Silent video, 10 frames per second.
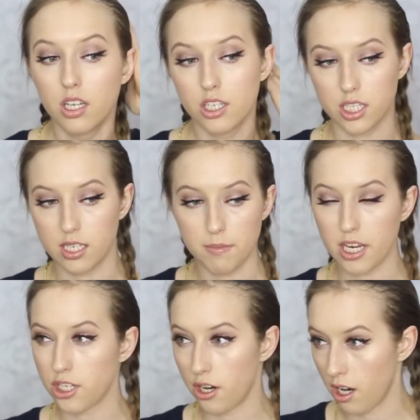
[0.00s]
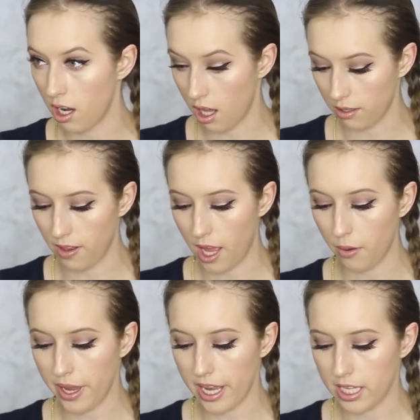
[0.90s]
just to make sure all the
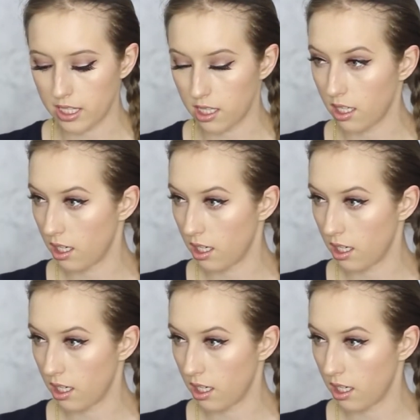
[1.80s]
flyaways